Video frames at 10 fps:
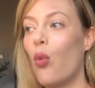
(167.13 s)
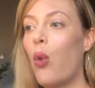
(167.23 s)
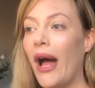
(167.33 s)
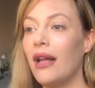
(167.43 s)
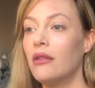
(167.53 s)

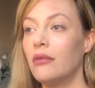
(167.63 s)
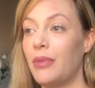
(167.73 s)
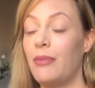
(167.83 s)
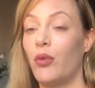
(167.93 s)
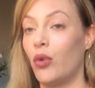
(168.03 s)
while
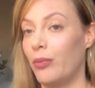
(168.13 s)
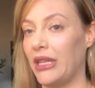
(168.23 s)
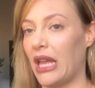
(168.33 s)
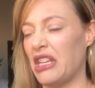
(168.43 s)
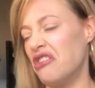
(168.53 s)
people will
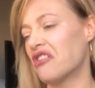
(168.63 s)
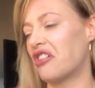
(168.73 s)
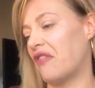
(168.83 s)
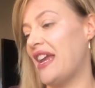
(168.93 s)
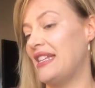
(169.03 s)
be like, you're
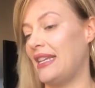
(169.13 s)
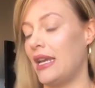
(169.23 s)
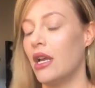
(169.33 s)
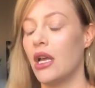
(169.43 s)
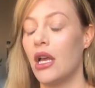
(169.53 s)

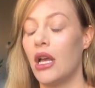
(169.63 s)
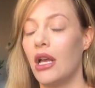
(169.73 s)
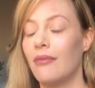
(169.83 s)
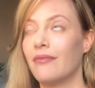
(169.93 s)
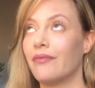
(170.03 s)
crazy,
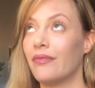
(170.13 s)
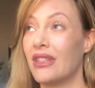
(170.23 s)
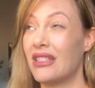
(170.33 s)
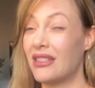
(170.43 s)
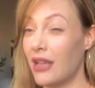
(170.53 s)

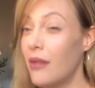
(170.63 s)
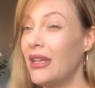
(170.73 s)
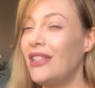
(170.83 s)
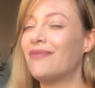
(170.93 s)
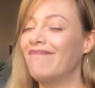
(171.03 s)

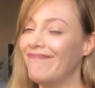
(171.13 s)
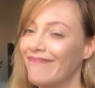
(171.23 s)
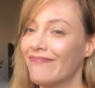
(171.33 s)
some,